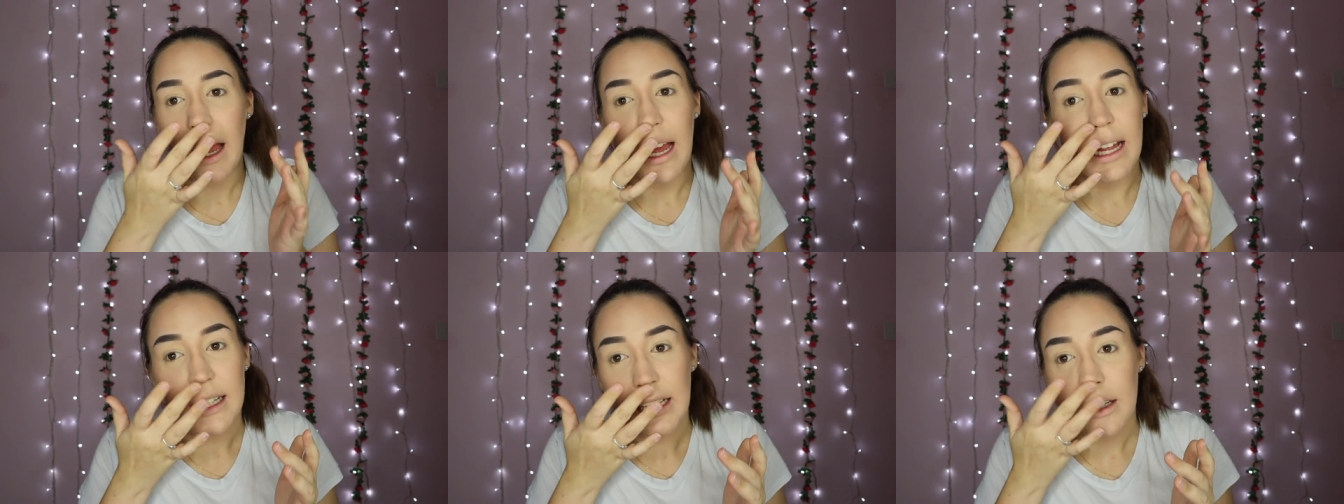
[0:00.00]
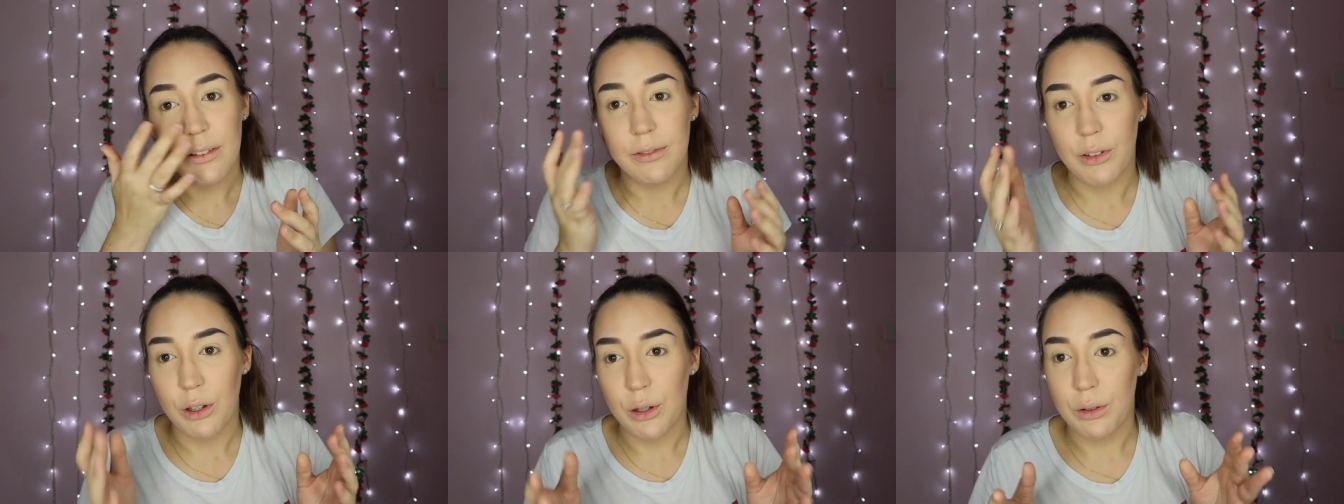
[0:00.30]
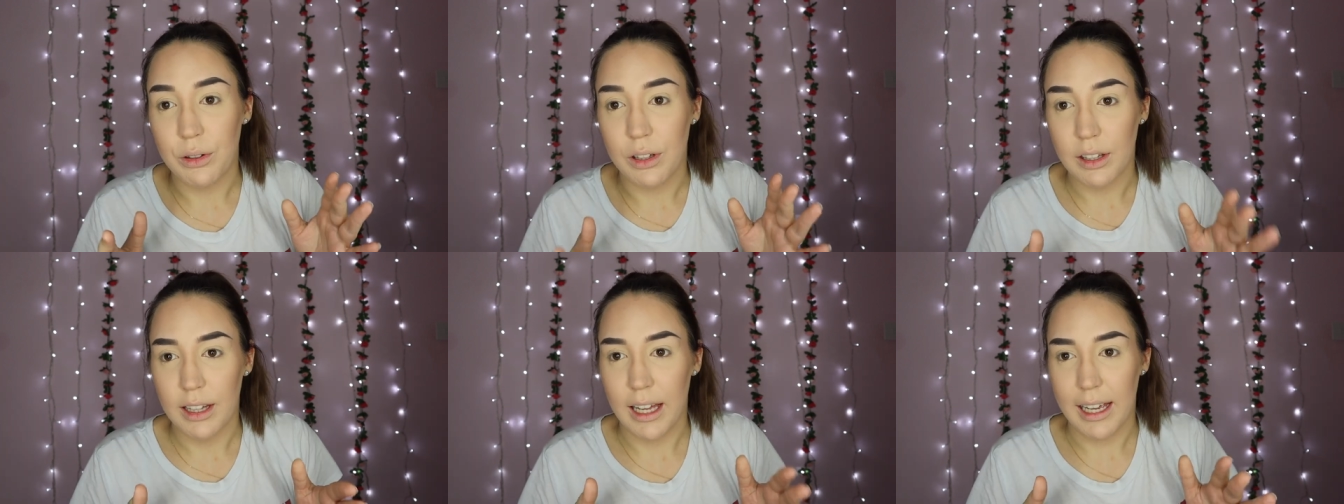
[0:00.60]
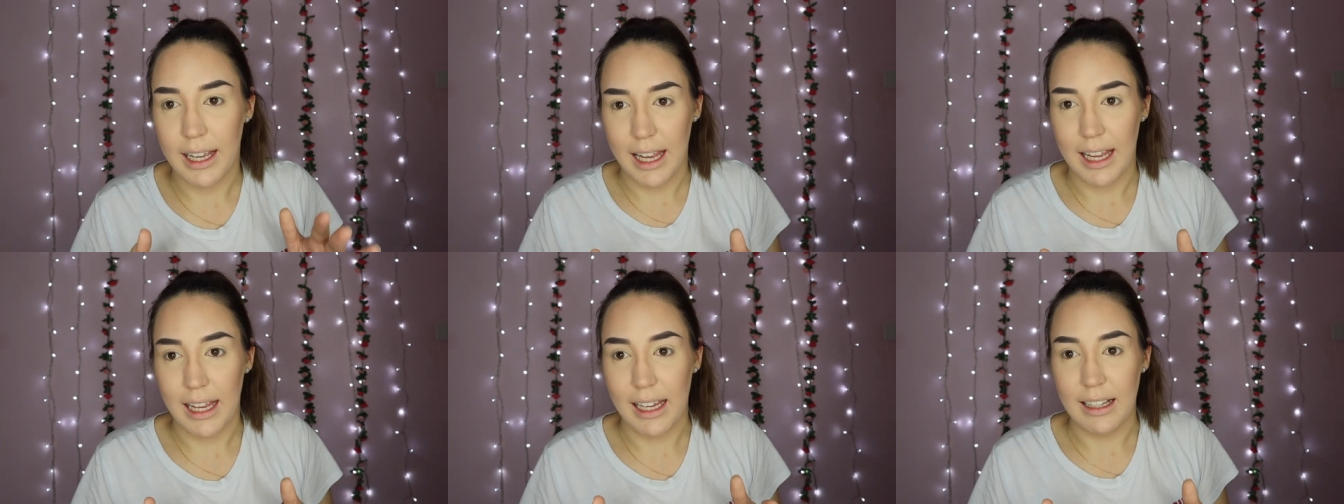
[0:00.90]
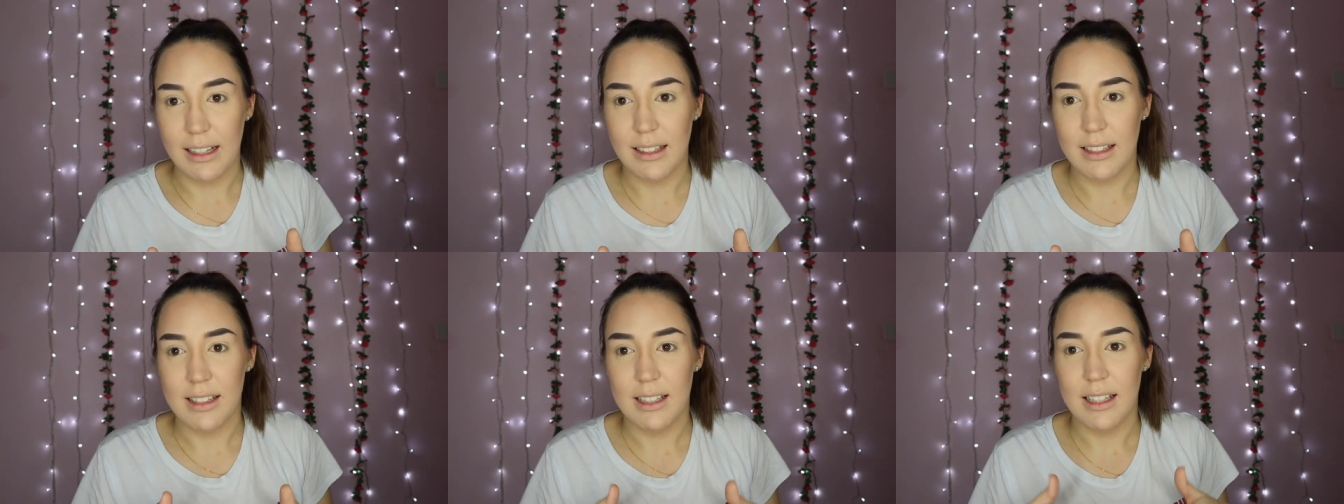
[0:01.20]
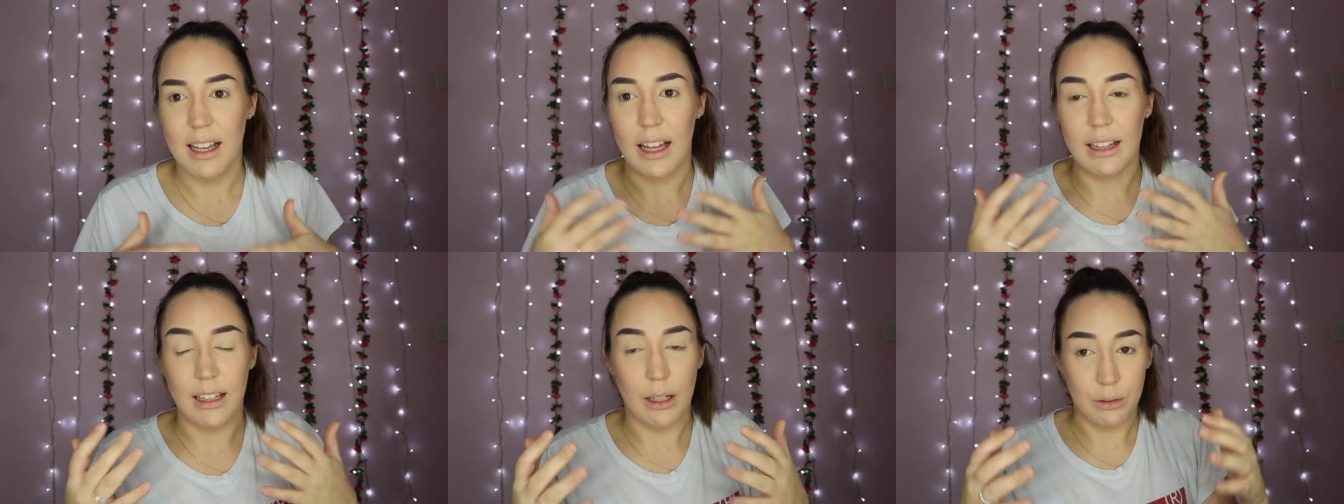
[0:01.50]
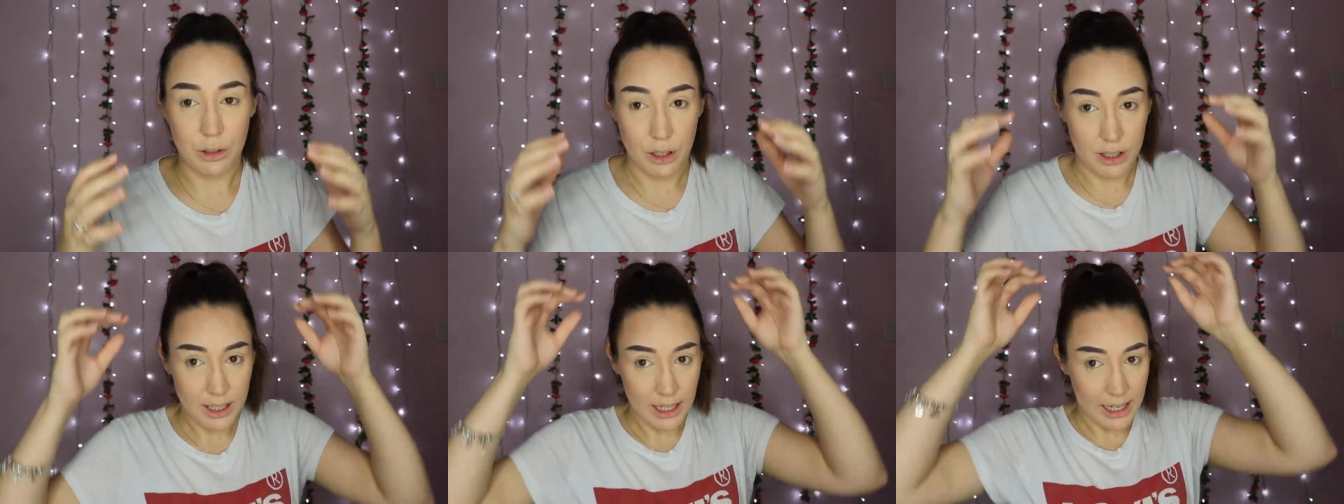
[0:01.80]
any food that they eat and they'll
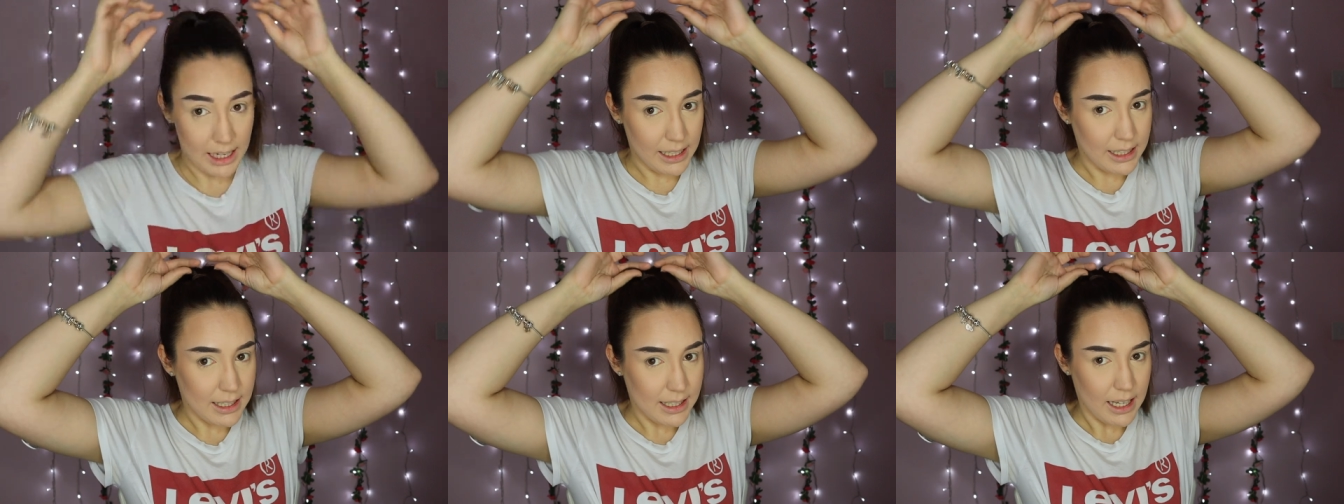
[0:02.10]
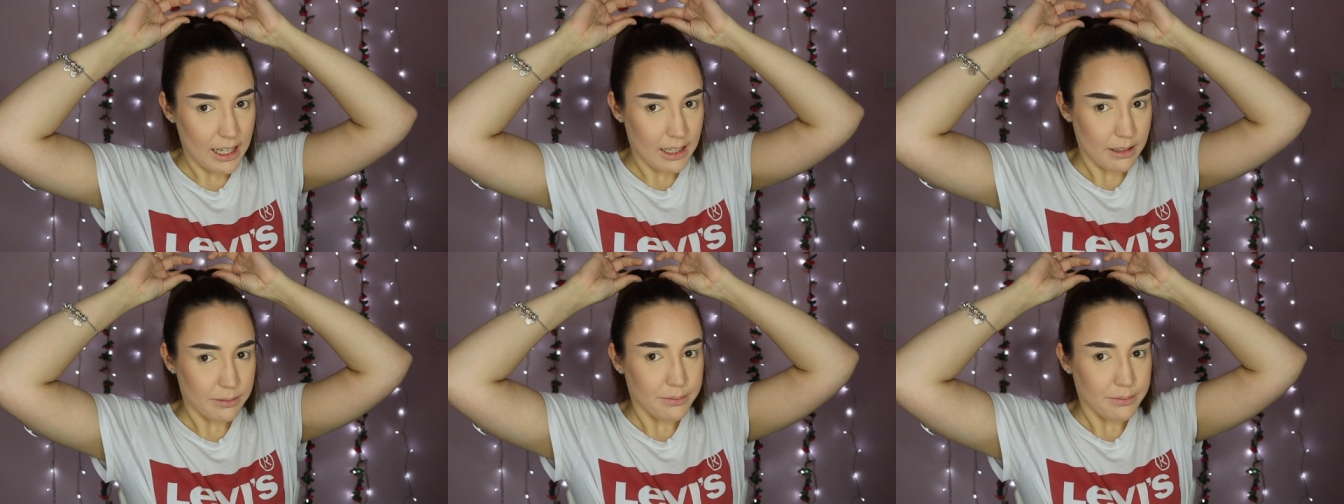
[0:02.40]
just eat it,